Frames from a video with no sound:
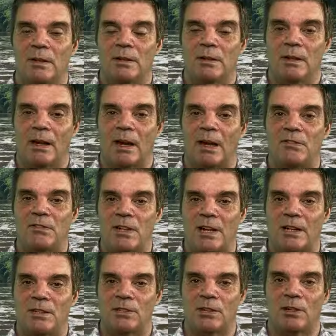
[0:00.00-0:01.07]
life
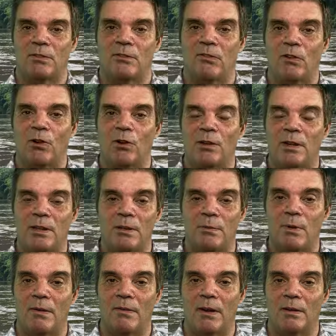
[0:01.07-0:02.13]
jackets on and float in the
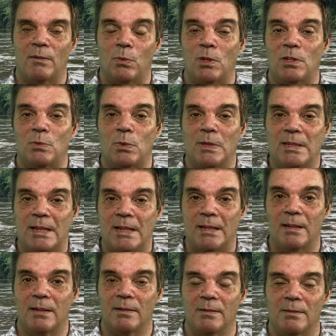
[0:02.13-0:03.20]
river, which we did.
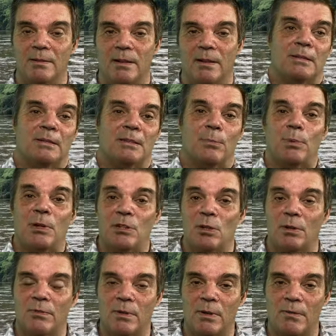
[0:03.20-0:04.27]
The bridge
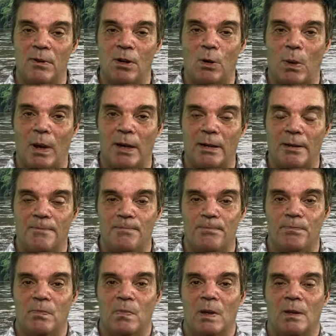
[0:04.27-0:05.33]
over the River Kwai,
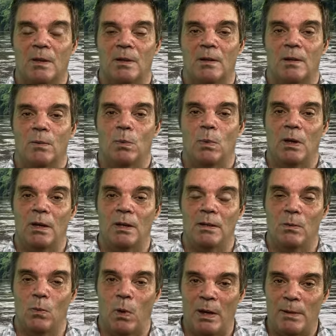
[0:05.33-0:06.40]
we
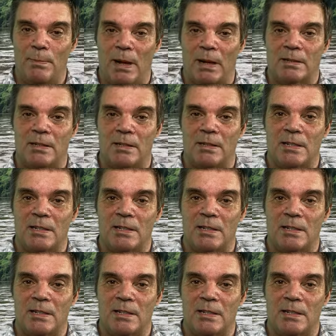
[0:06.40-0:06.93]
went back to the